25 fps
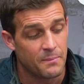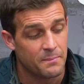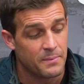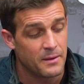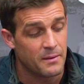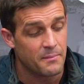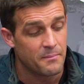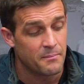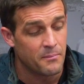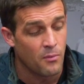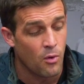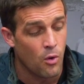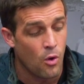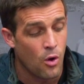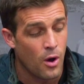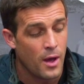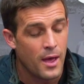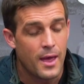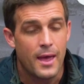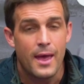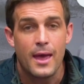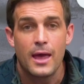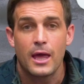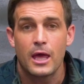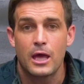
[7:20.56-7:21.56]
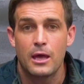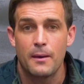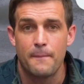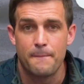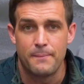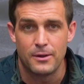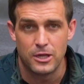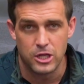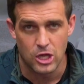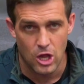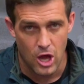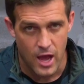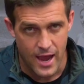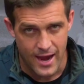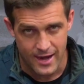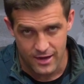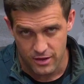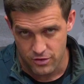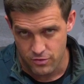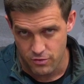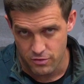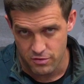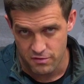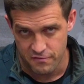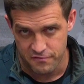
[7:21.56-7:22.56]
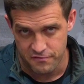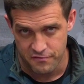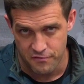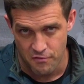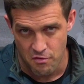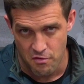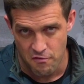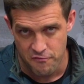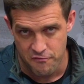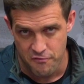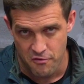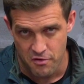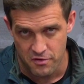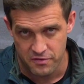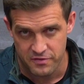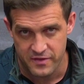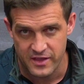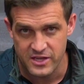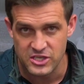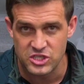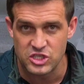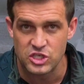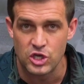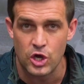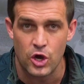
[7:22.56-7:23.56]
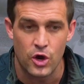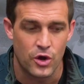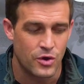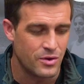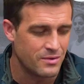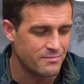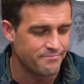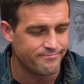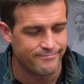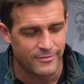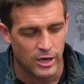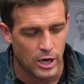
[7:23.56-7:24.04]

bit more compliant through the forefoot. There's no,